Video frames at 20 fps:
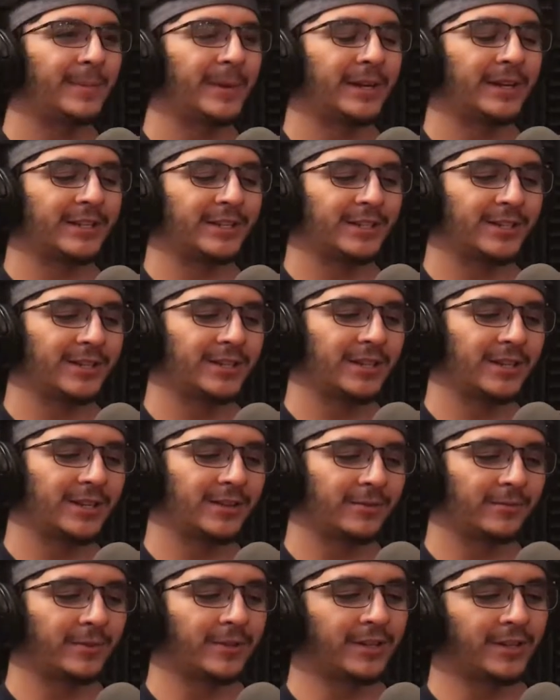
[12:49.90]
bet it's just like
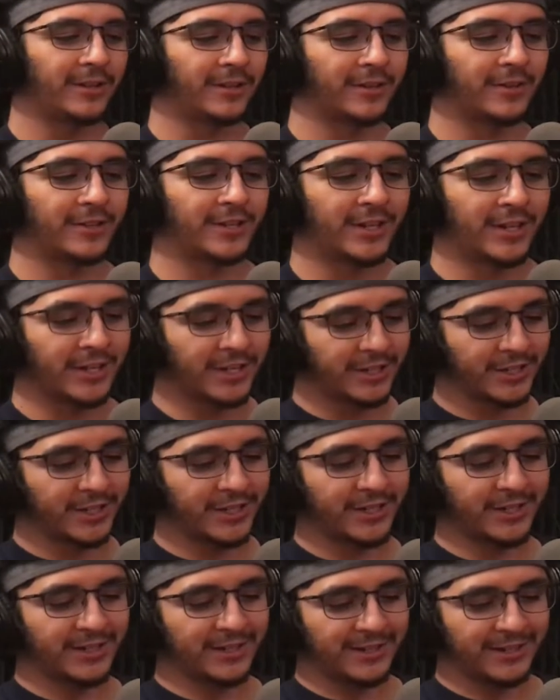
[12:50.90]
a really large
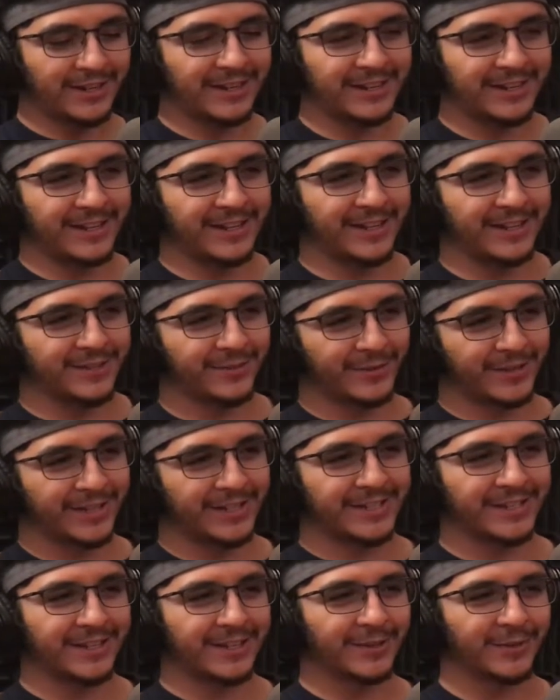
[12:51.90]
keychain. That's what
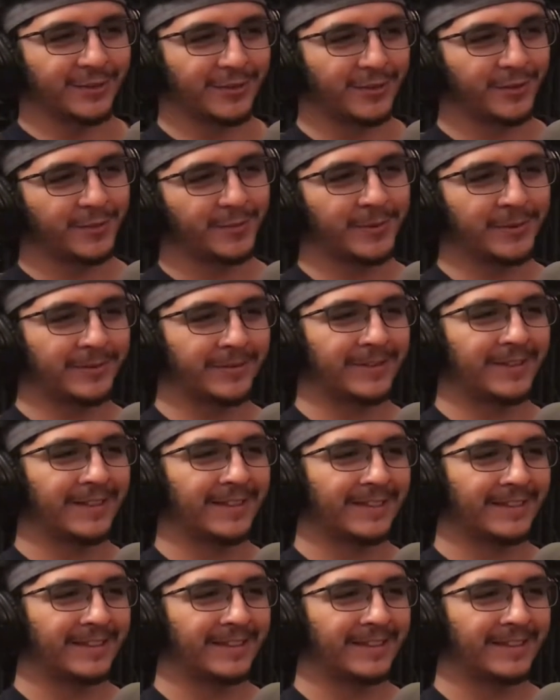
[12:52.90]
he's like hula hooping with.